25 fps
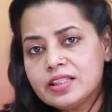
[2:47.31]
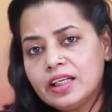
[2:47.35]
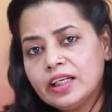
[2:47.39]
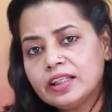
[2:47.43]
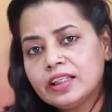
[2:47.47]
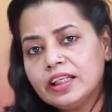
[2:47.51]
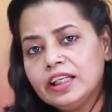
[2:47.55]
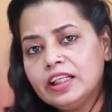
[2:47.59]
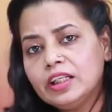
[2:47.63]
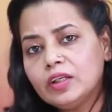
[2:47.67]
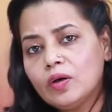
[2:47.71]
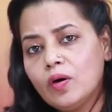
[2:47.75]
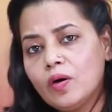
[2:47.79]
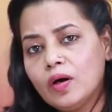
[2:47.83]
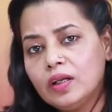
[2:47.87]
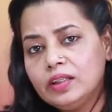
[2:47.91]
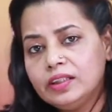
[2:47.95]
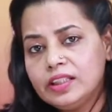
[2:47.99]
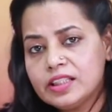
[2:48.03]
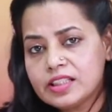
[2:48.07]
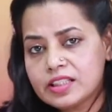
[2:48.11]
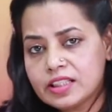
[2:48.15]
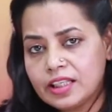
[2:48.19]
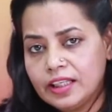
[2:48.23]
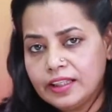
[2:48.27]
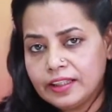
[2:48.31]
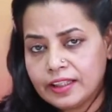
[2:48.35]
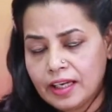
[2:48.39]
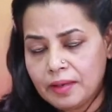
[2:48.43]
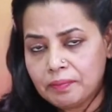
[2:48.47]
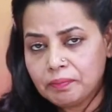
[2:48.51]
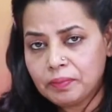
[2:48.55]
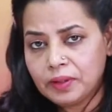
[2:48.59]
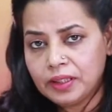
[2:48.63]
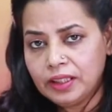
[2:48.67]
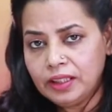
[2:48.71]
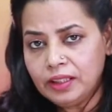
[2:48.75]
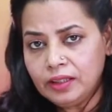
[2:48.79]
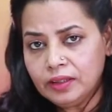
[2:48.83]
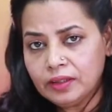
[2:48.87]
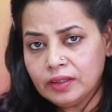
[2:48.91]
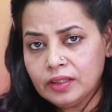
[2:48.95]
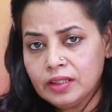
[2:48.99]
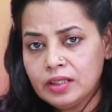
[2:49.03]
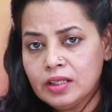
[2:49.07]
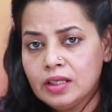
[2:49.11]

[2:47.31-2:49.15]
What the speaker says: that in all listed company,